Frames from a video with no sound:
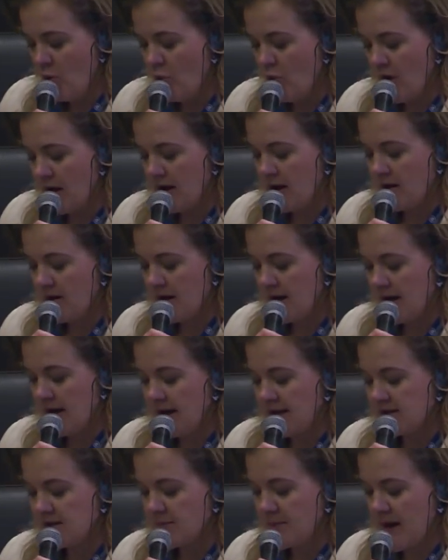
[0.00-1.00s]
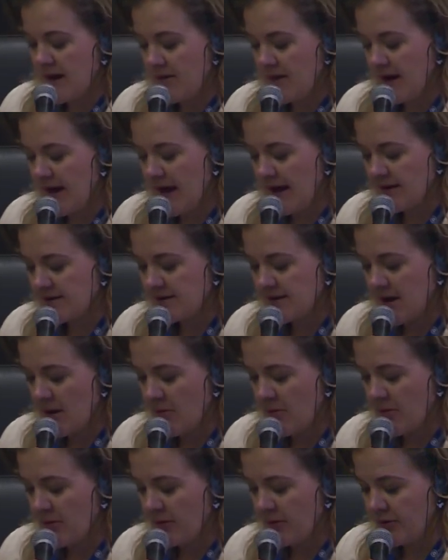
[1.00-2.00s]
what are inspiring
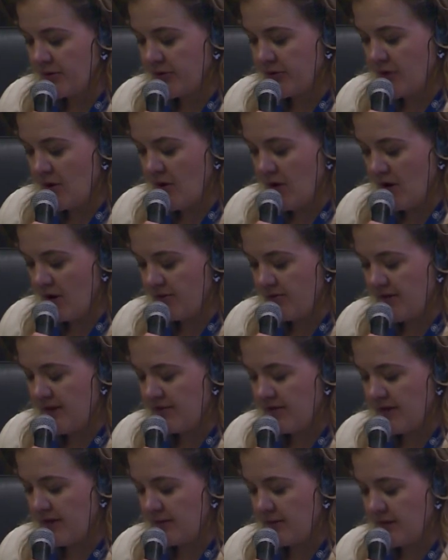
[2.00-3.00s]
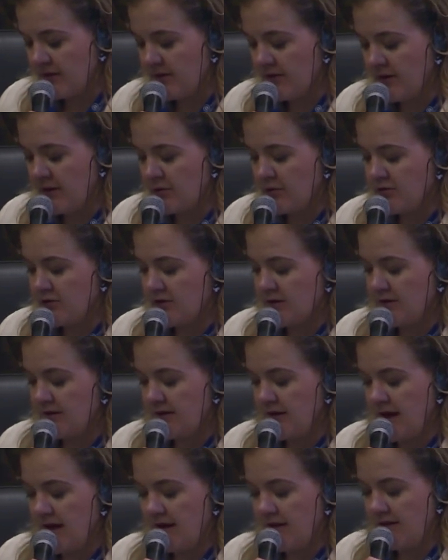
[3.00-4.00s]
examples of investment
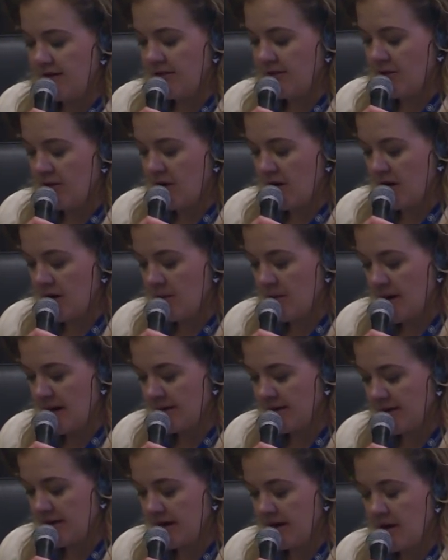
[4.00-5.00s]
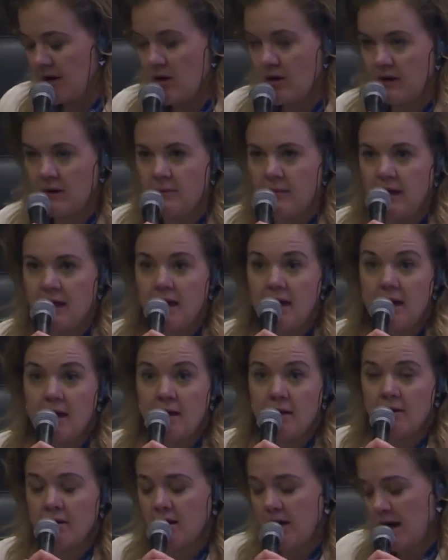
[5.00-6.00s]
solutions in circular plastic economy
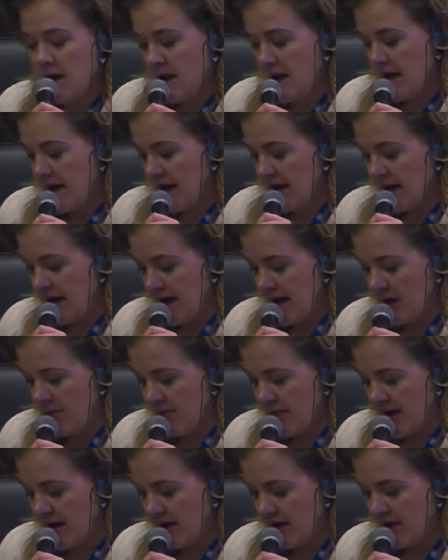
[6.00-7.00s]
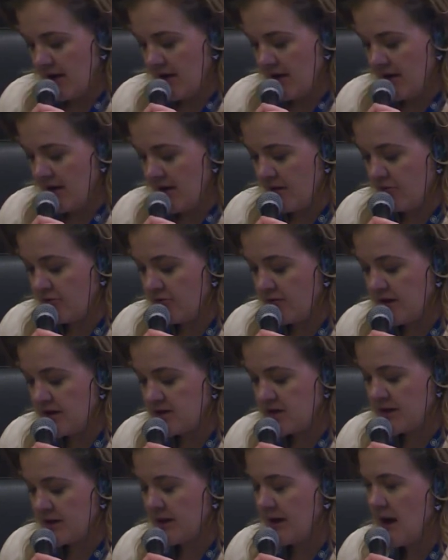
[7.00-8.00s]
here in the APAC
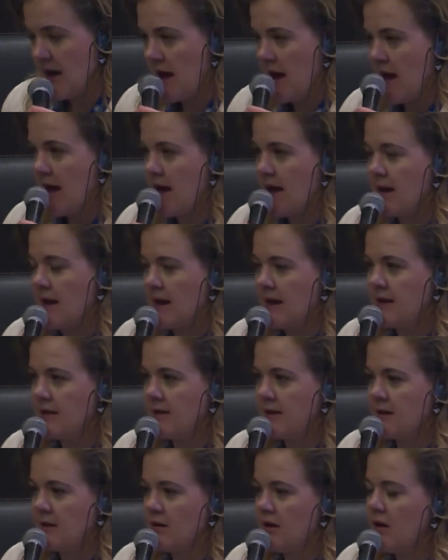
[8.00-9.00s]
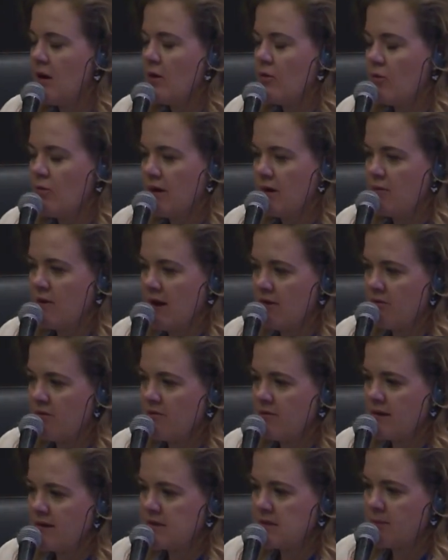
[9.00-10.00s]
region? And I think whenever
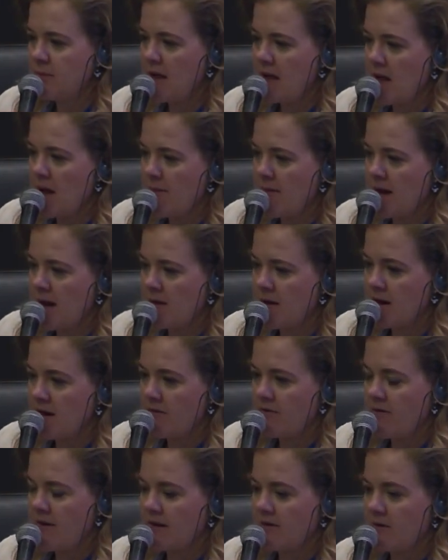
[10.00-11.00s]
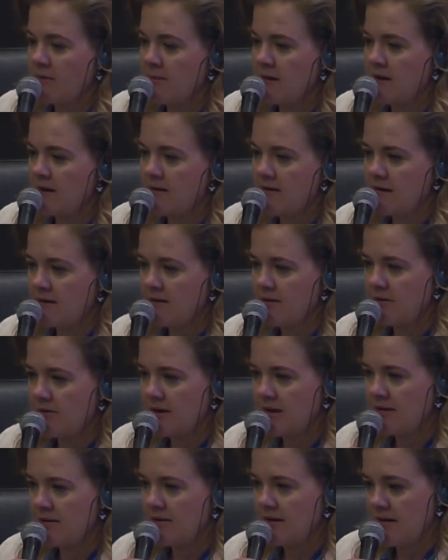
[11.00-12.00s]
we speak about investment, there's
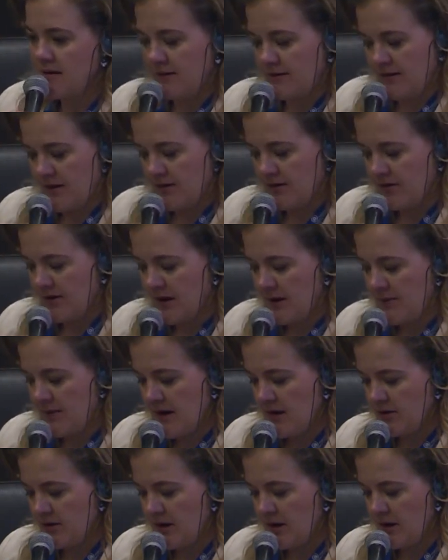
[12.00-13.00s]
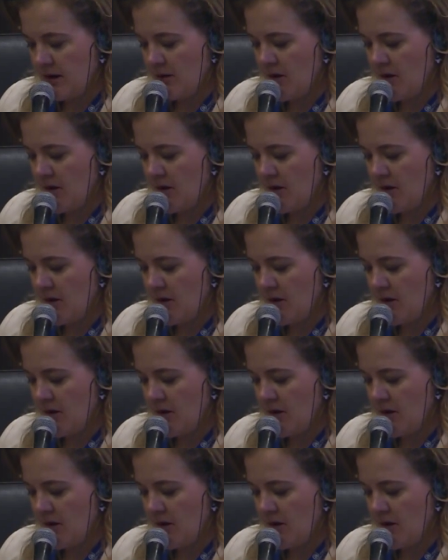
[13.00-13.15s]
always the discussion about,